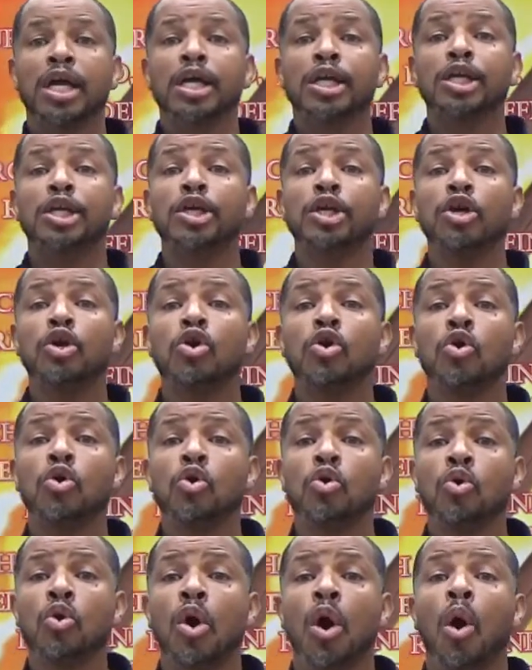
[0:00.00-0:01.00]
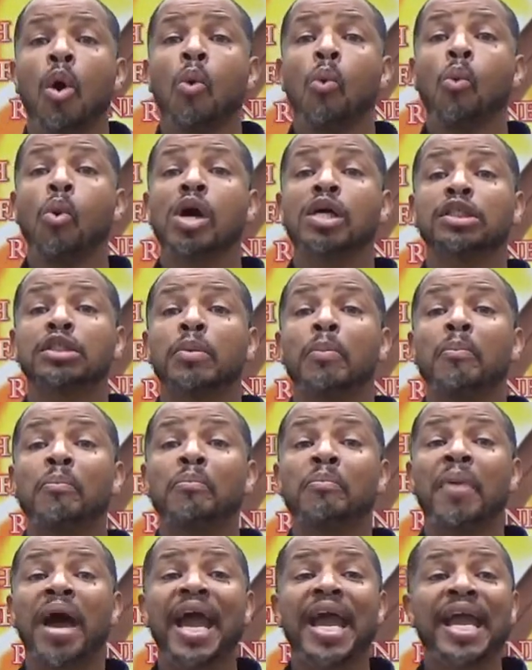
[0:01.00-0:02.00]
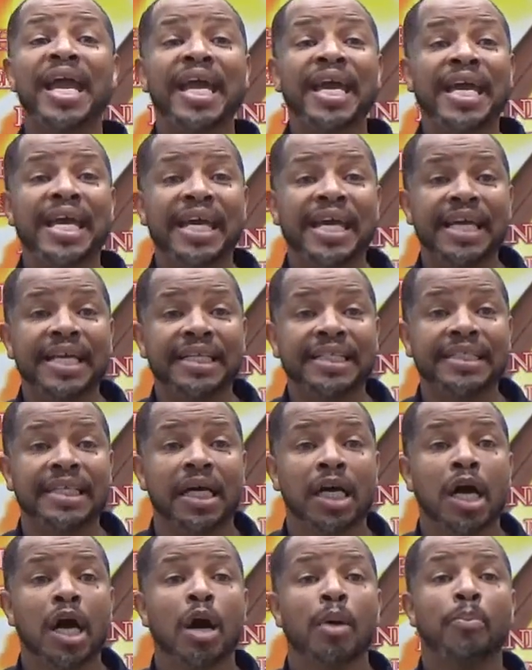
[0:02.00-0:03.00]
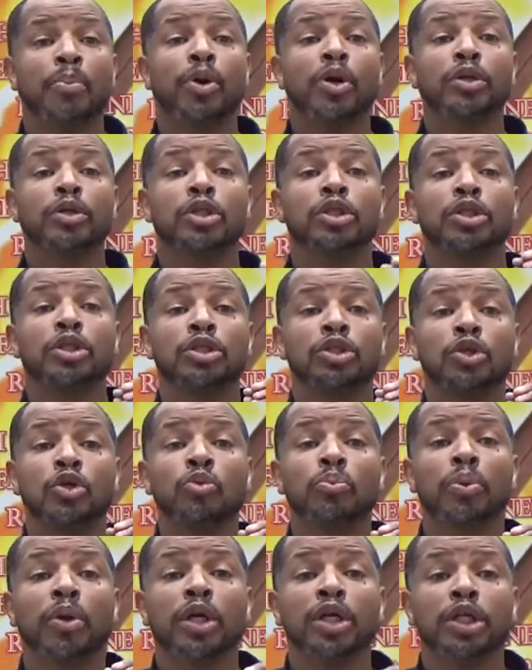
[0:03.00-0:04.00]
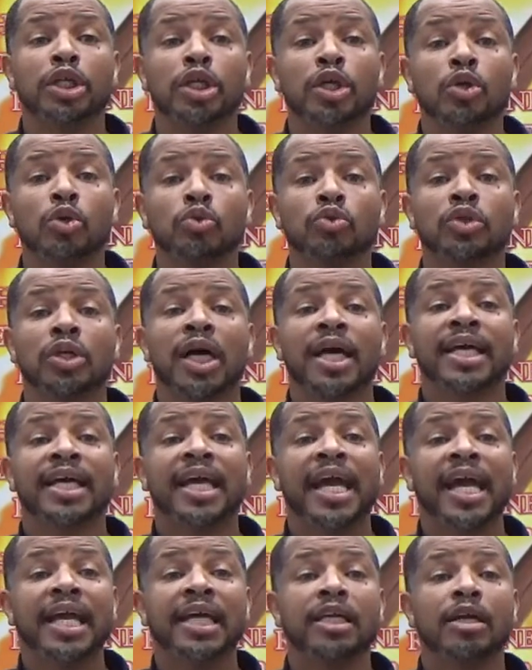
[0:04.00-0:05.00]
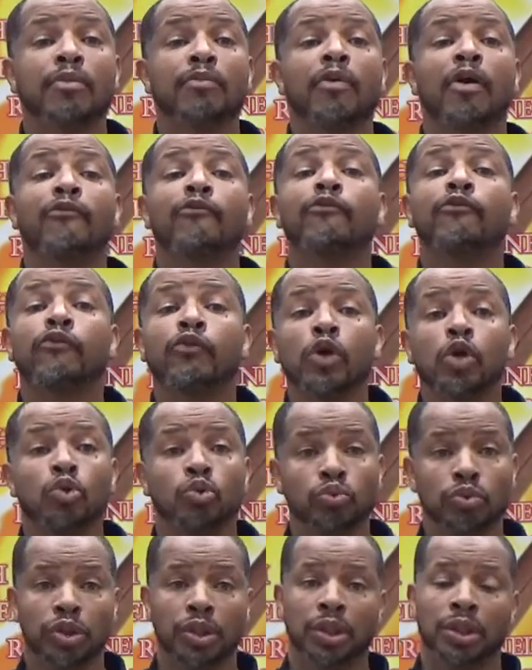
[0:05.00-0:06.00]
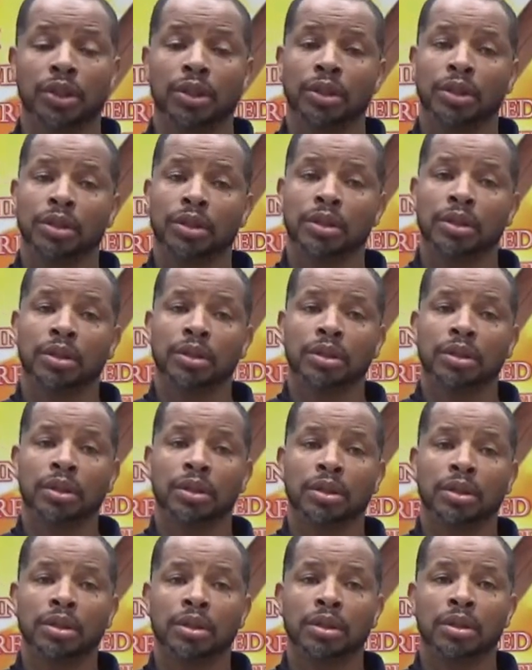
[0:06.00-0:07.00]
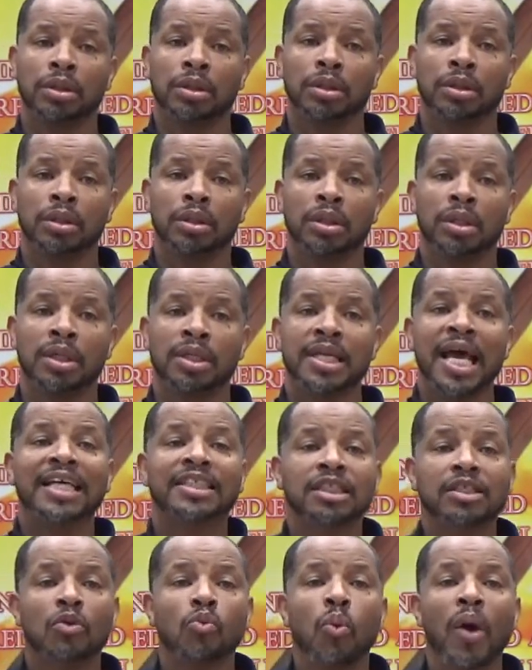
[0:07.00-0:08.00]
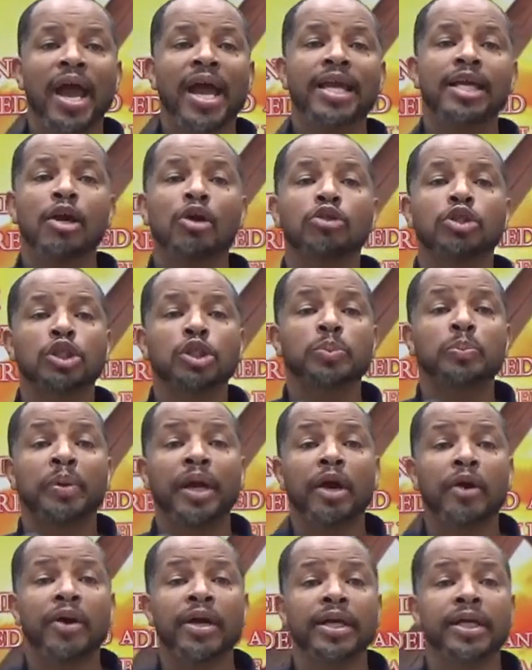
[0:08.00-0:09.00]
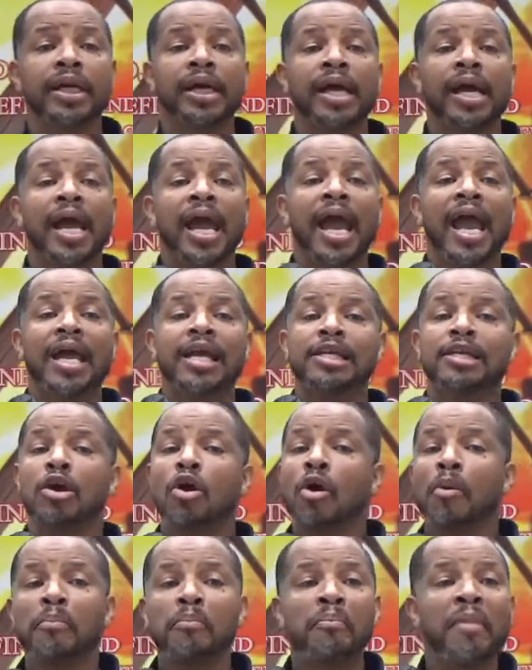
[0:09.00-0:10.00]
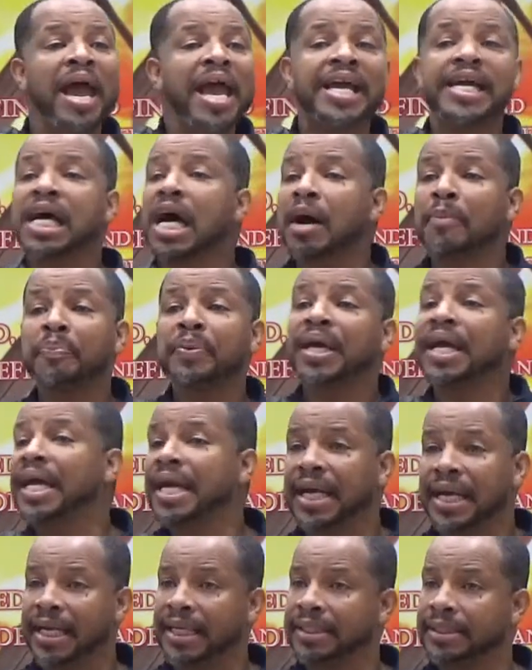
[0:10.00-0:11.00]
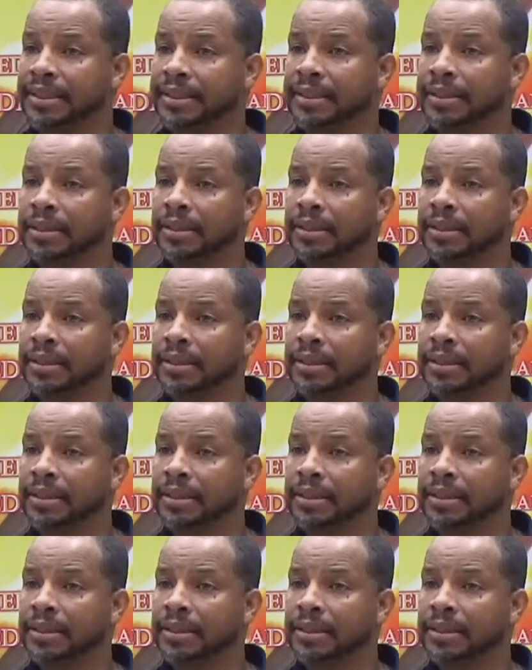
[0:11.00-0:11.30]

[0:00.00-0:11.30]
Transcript: You was made to produce kingdom fruit. Yes. That's the way your spirit and your makeup is.